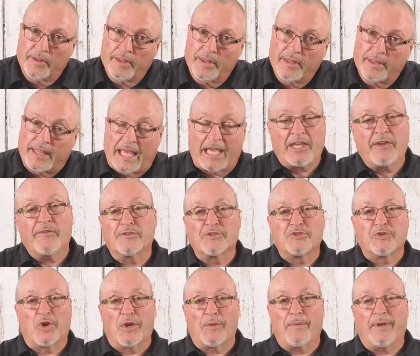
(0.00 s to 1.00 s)
Thank you for
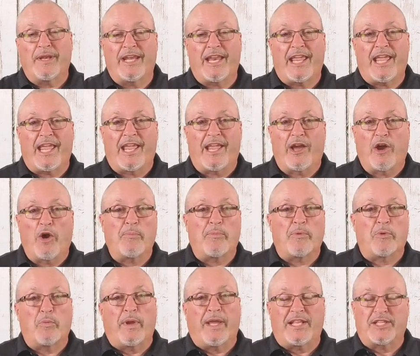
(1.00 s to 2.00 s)
joining me today. Hope
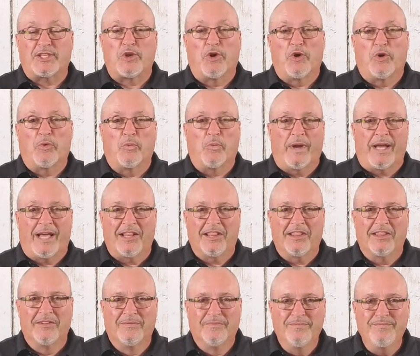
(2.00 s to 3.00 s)
your week's going
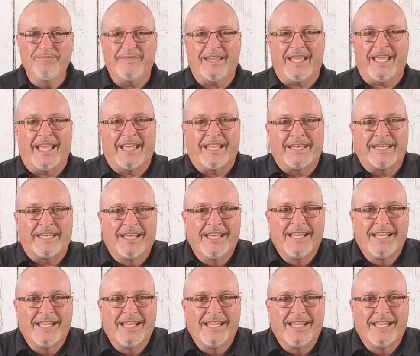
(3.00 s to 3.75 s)
well, and